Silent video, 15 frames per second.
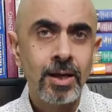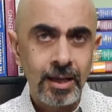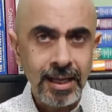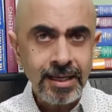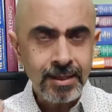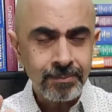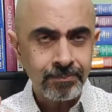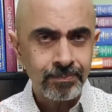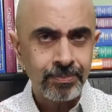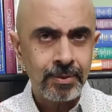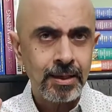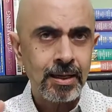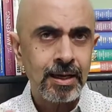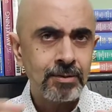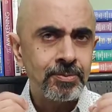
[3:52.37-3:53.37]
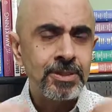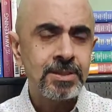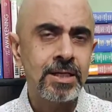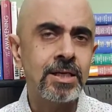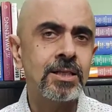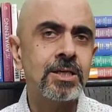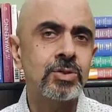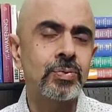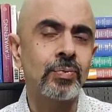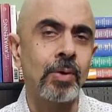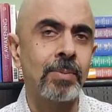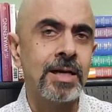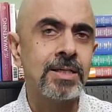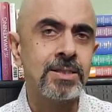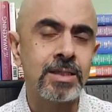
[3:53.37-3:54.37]
Like, let me say this for
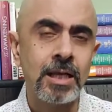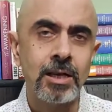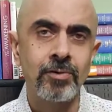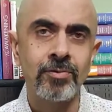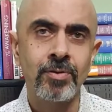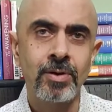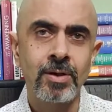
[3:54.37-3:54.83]
myself.